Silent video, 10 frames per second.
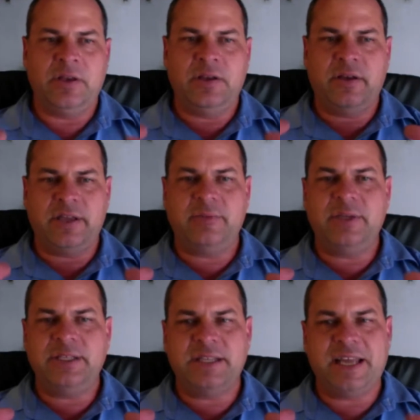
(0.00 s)
Now that
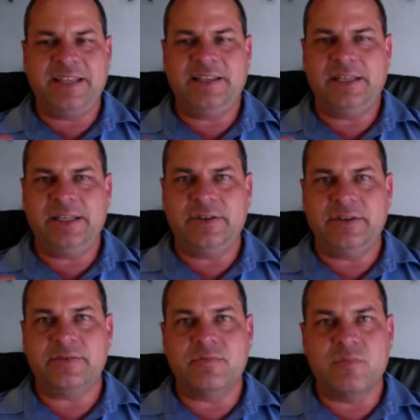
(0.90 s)
means the 80 liter
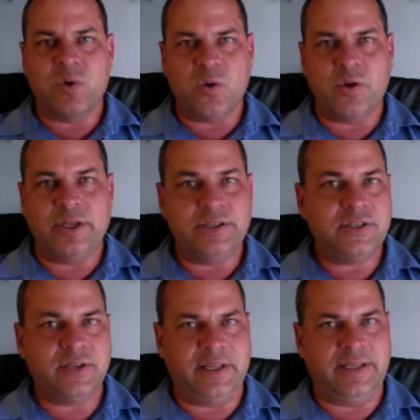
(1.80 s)
is more
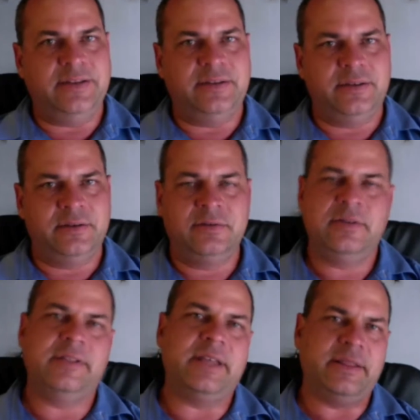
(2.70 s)
insulated
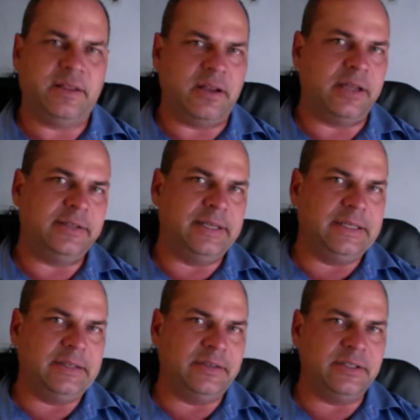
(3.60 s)
than the 90
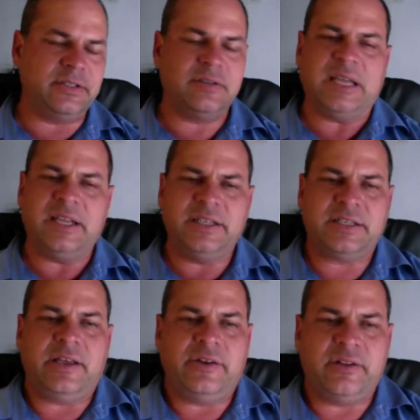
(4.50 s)
liter is. And it's
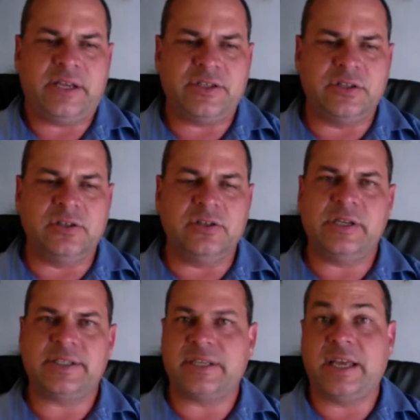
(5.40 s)
clear in National
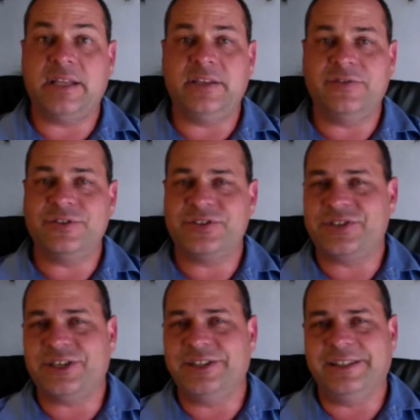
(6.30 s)
Luna's 80 versus
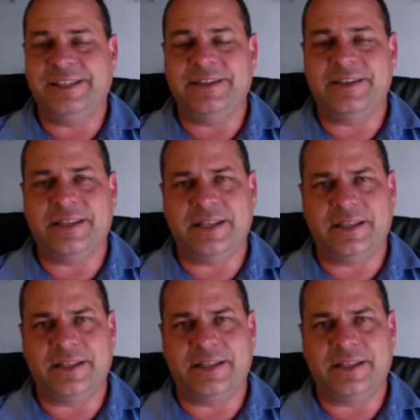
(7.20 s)
90 liter